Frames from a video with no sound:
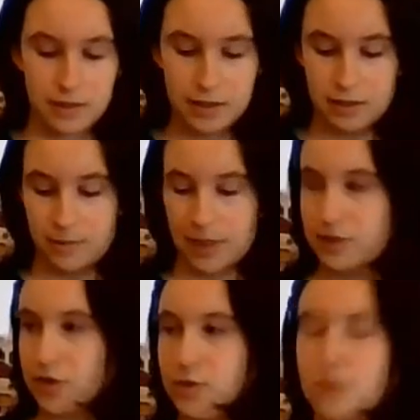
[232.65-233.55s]
I
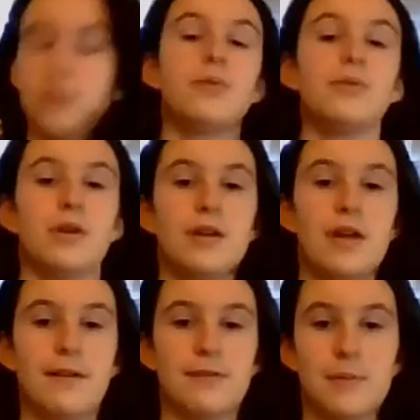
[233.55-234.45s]
don't know
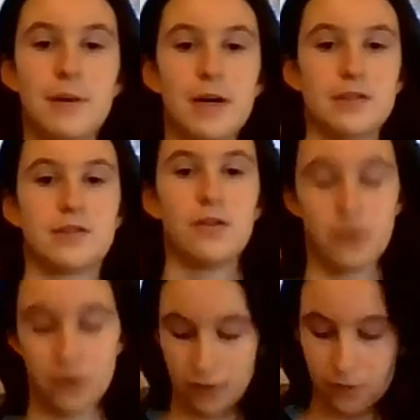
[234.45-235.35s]
if the
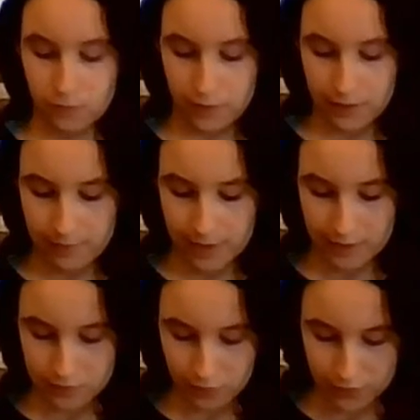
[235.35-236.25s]
person who I'm making
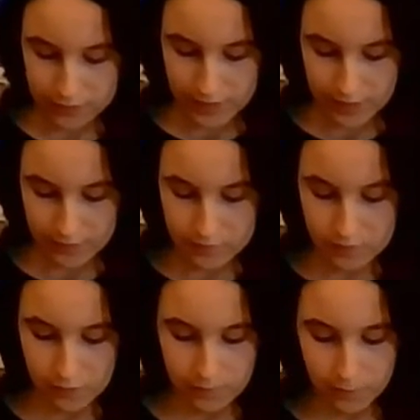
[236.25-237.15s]
this for is here,
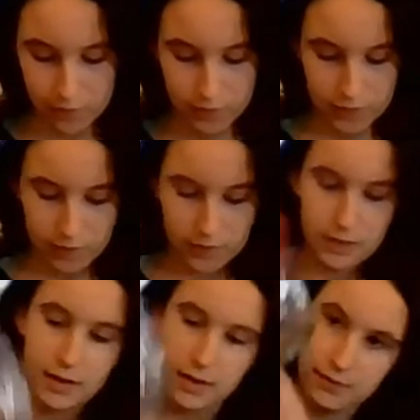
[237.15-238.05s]
so I'm not going to...
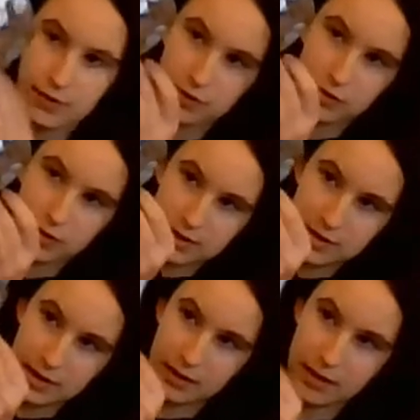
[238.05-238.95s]
First of all, let's
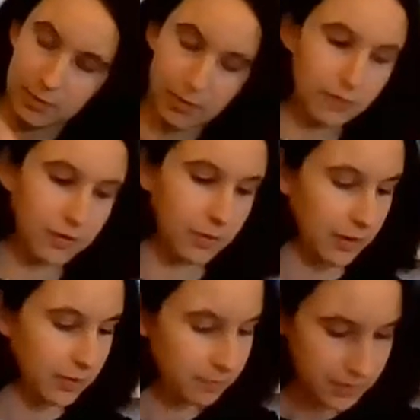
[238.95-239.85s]
take that label off the
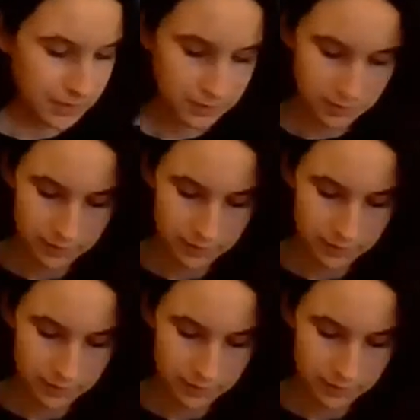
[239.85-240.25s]
bottom.